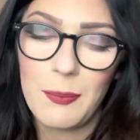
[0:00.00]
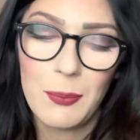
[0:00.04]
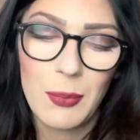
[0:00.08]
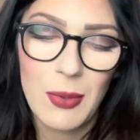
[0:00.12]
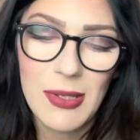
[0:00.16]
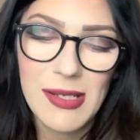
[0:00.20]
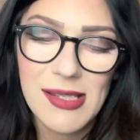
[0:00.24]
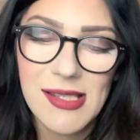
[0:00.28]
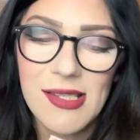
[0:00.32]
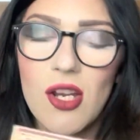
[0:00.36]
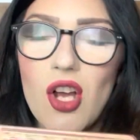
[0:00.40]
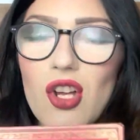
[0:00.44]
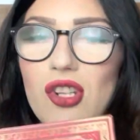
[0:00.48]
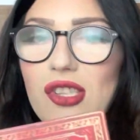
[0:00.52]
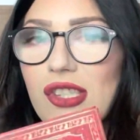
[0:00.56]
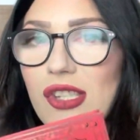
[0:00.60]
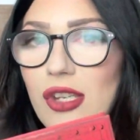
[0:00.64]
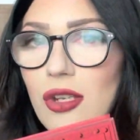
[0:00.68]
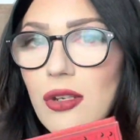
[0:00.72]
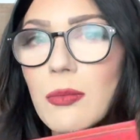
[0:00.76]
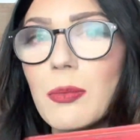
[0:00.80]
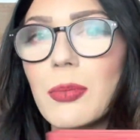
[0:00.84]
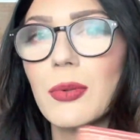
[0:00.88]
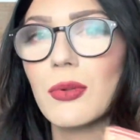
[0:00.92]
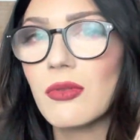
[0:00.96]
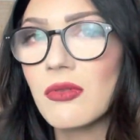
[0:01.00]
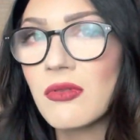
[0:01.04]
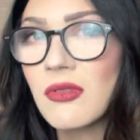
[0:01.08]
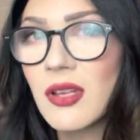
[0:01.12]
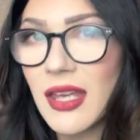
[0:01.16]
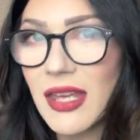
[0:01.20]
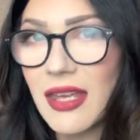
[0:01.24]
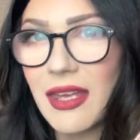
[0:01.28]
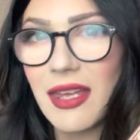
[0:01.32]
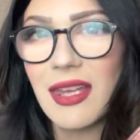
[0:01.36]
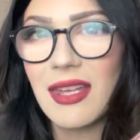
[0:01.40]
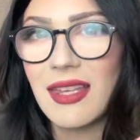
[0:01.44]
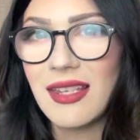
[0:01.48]
but it's not too
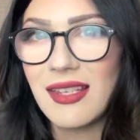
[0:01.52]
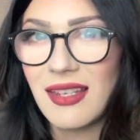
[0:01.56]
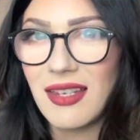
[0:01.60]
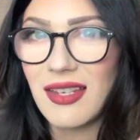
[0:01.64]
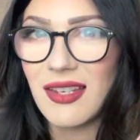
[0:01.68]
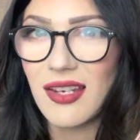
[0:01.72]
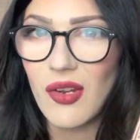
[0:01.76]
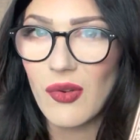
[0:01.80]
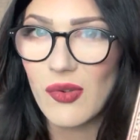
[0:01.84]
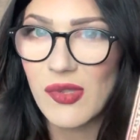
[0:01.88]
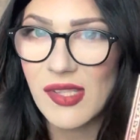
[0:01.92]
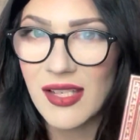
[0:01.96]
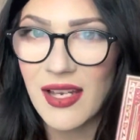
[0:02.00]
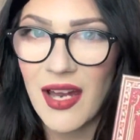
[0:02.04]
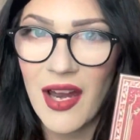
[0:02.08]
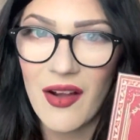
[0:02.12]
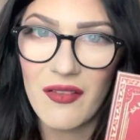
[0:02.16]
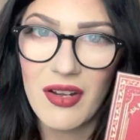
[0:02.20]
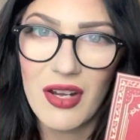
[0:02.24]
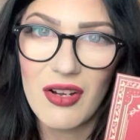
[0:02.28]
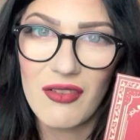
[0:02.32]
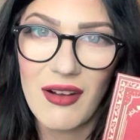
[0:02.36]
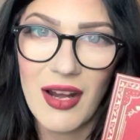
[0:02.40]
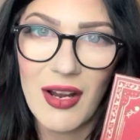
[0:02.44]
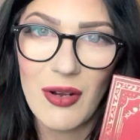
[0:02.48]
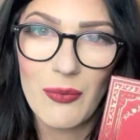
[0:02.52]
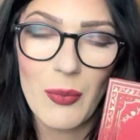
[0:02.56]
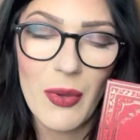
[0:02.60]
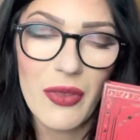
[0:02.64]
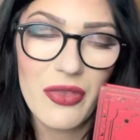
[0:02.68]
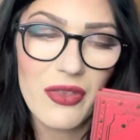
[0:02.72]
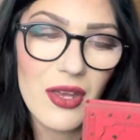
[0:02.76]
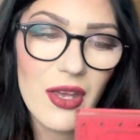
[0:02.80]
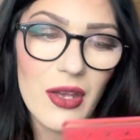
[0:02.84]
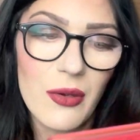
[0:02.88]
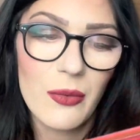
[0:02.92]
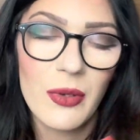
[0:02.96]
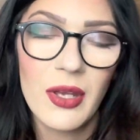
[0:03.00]
bulky, you know, to carry around with
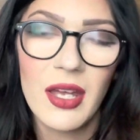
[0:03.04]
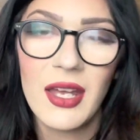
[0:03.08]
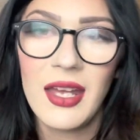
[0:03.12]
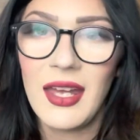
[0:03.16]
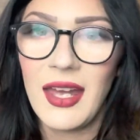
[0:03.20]
you.